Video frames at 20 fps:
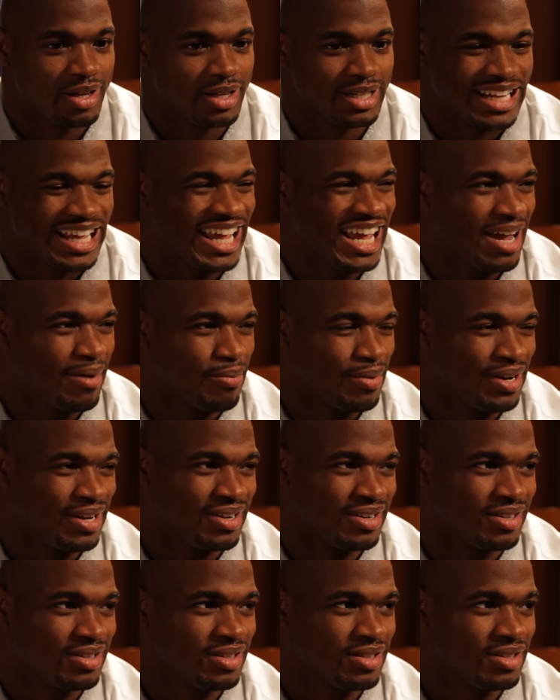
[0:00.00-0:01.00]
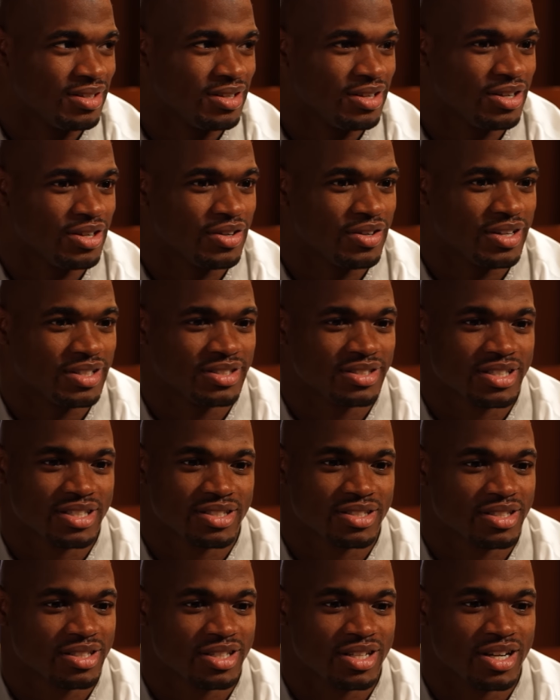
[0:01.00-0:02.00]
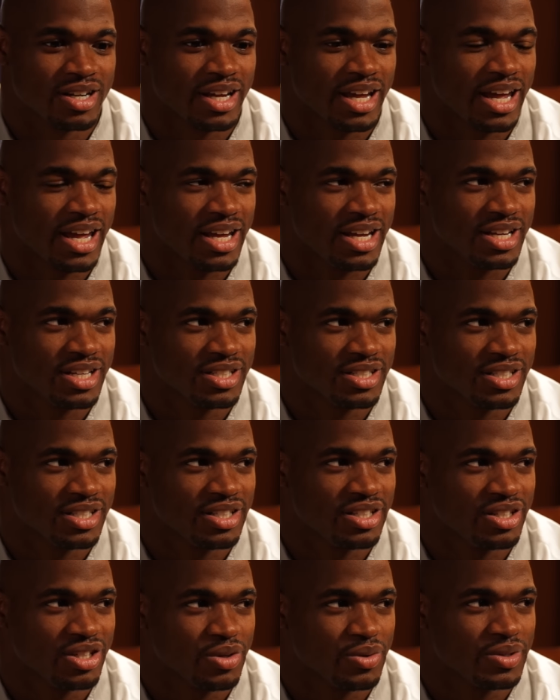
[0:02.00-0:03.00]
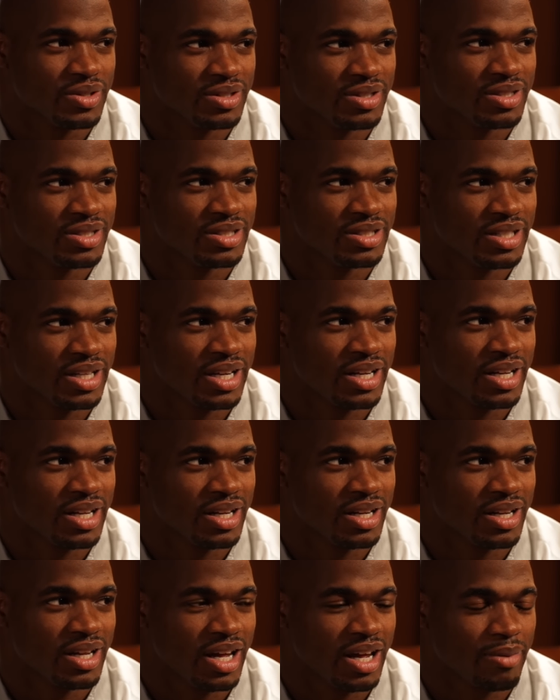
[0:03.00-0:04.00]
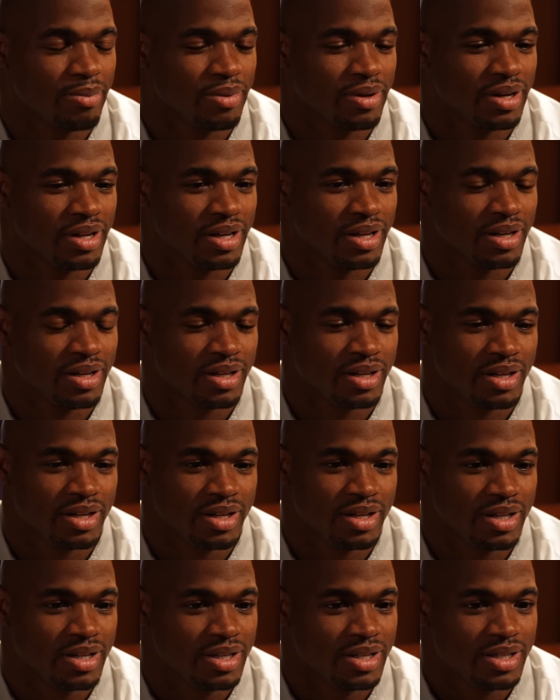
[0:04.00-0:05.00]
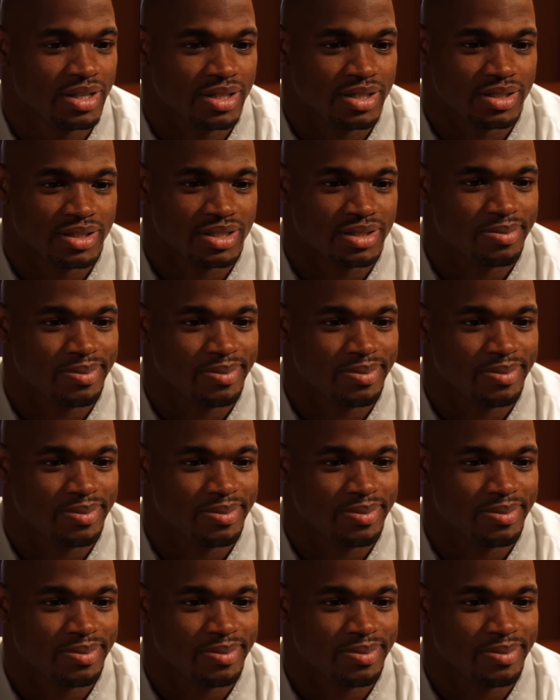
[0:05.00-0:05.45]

that happening, you know, at such a young age, and you know, and, seeing it happen, and has